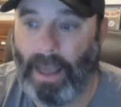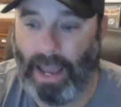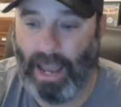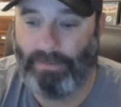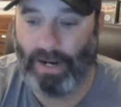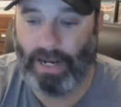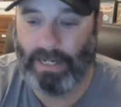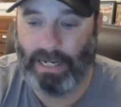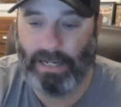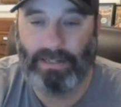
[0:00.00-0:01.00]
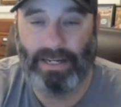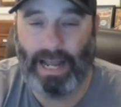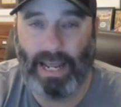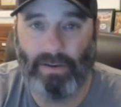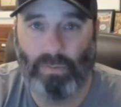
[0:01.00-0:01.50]
I have an idea
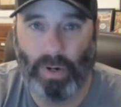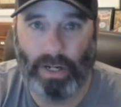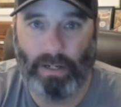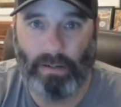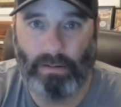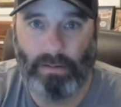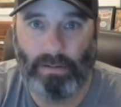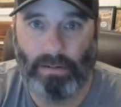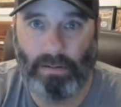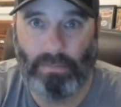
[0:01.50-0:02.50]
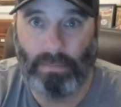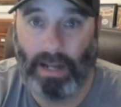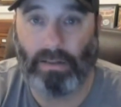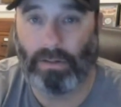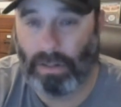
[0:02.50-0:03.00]
today of what it
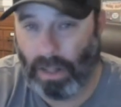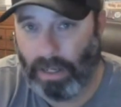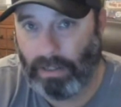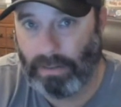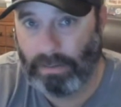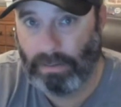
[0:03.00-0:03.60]
might look like,